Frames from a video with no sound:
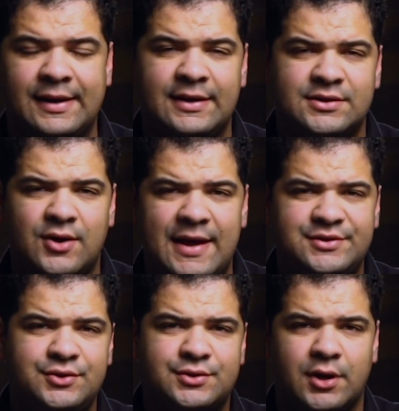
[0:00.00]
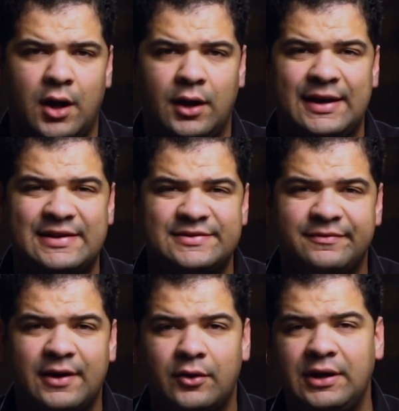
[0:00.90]
So as you saw, it is
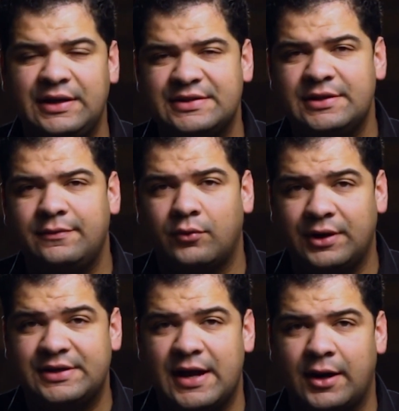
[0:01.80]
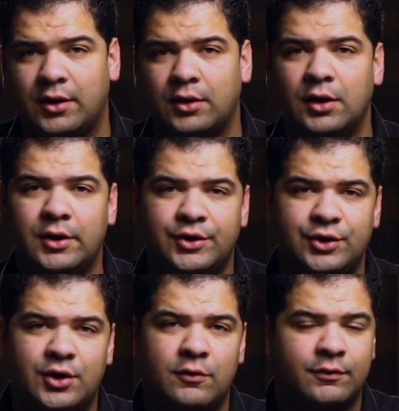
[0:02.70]
very easy for an attacker to
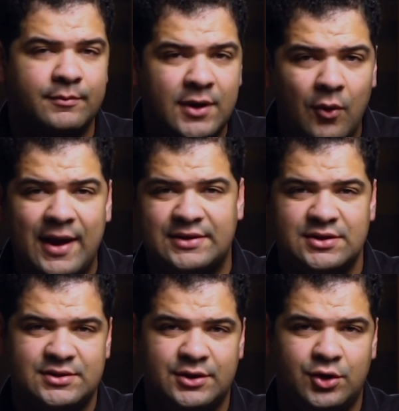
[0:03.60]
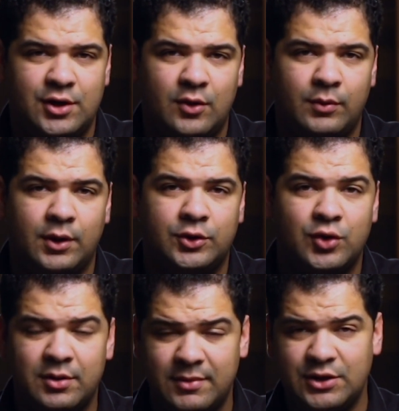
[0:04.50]
go from no access in your network to an
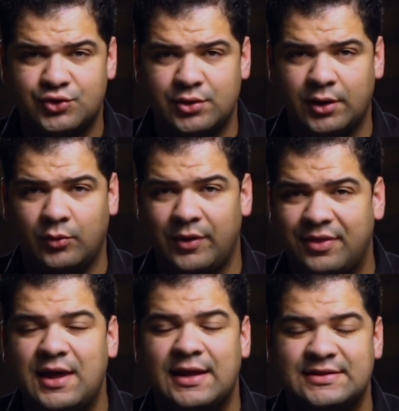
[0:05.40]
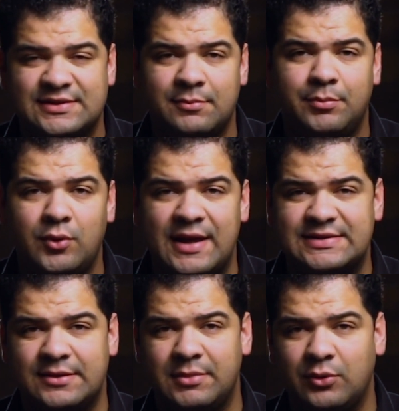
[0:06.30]
administrator with that simple
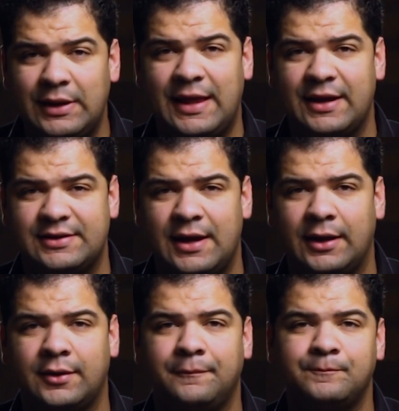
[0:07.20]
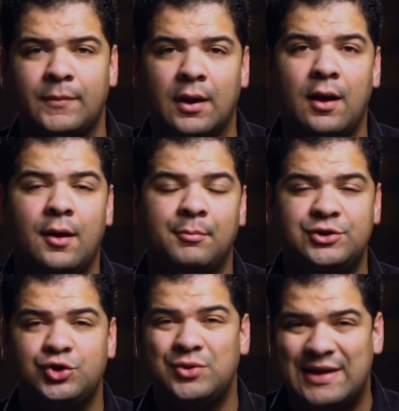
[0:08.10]
SMB relay attack. But
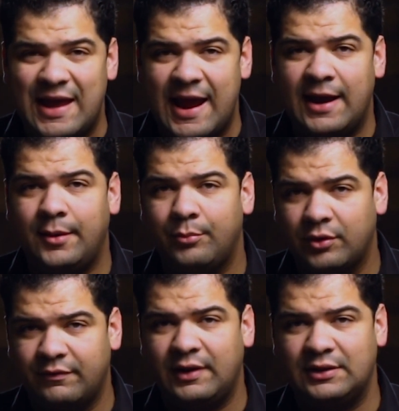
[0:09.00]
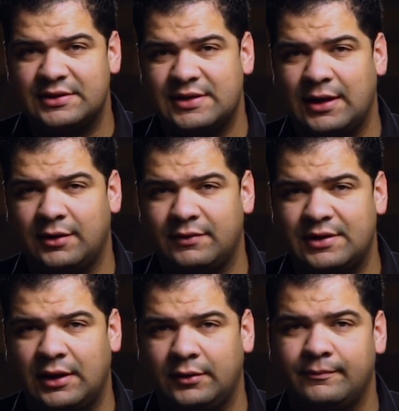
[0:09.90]
you can prevent this type of
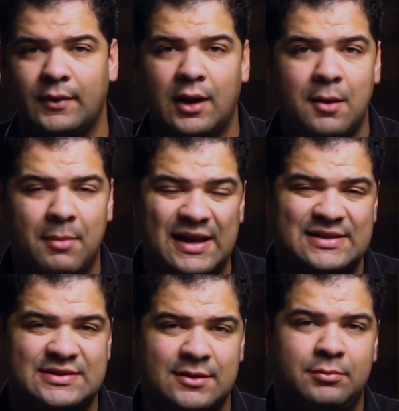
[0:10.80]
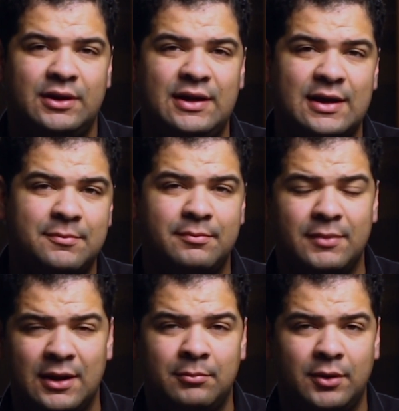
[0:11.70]
attack by simply
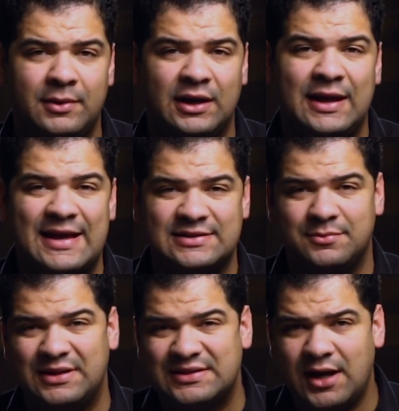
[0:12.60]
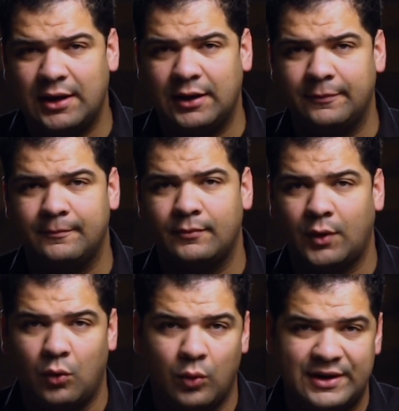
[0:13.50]
implementing SMB signing.
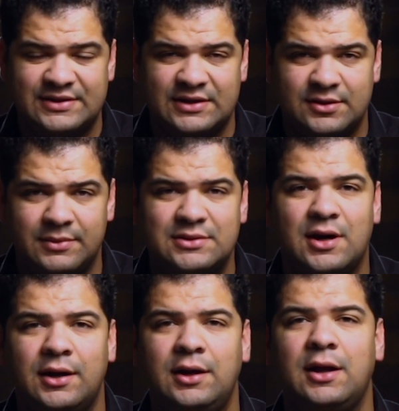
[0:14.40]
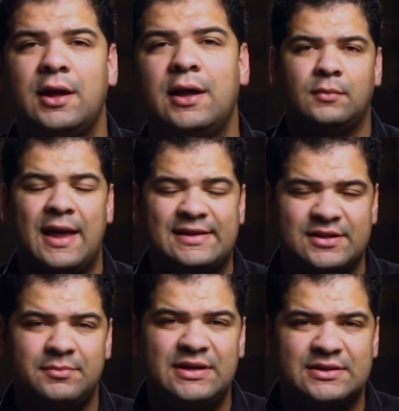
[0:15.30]
What is SMB signing?
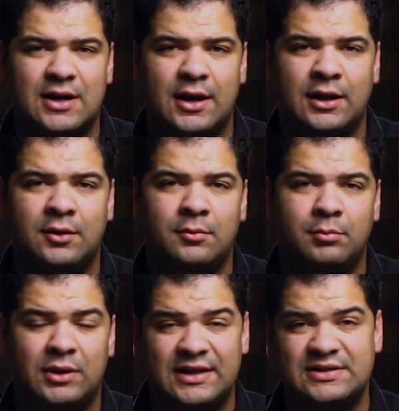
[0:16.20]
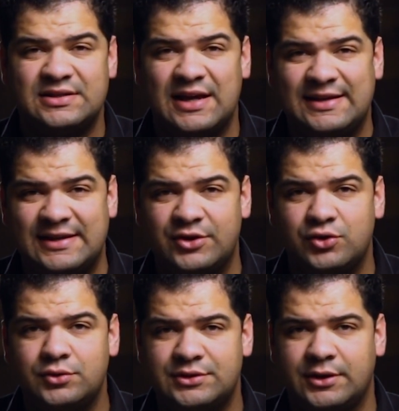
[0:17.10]
SMB signing places a digital
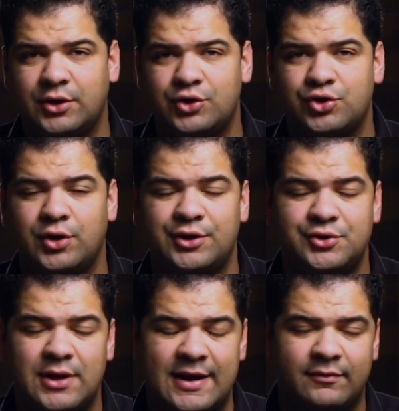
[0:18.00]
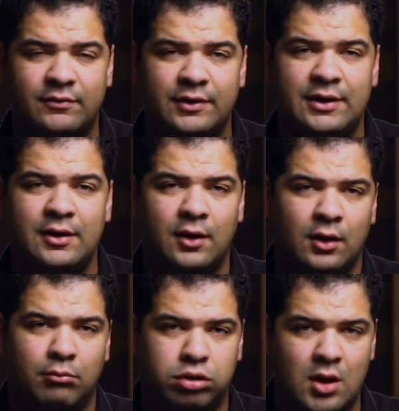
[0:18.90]
signature into every
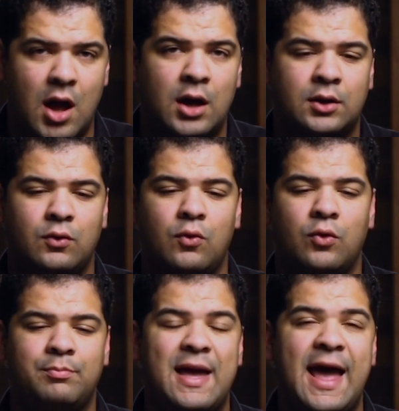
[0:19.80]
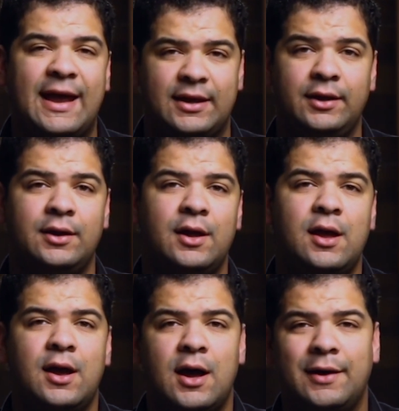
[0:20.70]
block or packet
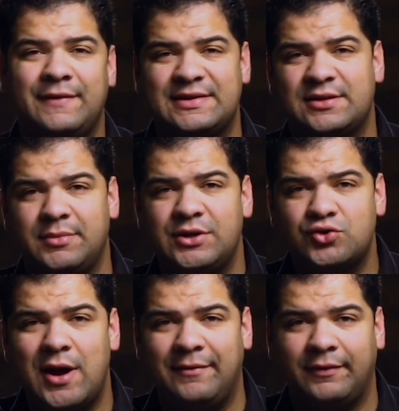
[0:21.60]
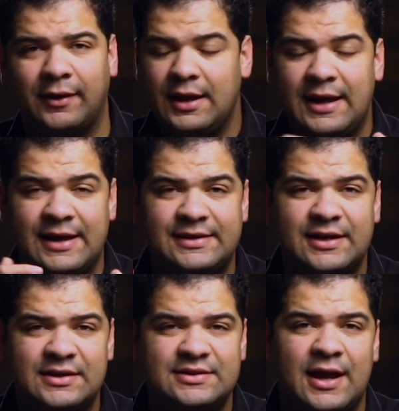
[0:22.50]
of SMB traffic. It
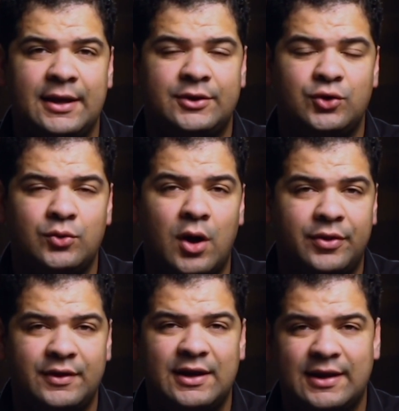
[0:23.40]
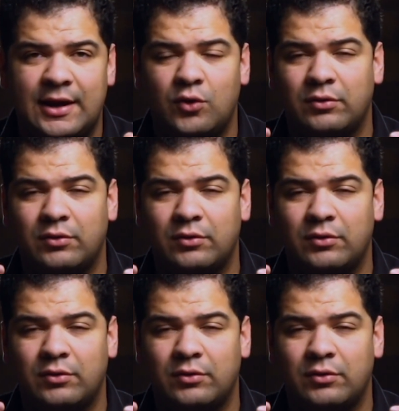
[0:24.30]
does that to authenticate or